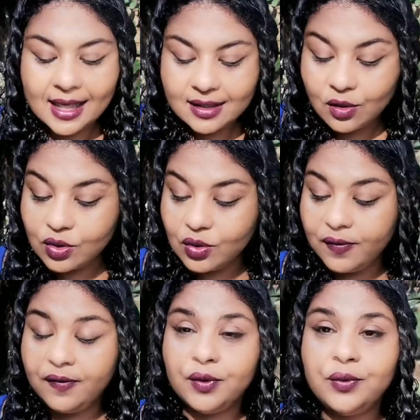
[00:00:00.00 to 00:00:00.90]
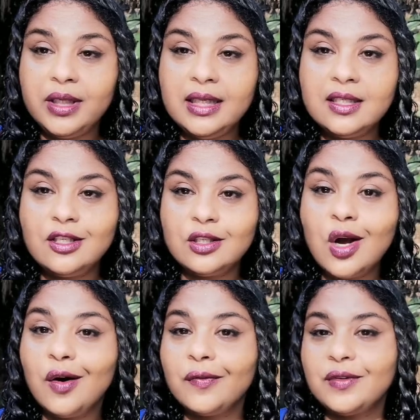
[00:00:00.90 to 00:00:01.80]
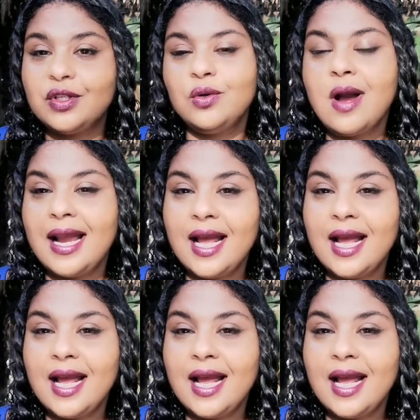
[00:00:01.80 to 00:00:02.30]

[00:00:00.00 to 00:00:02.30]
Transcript: my hands also feel really soft.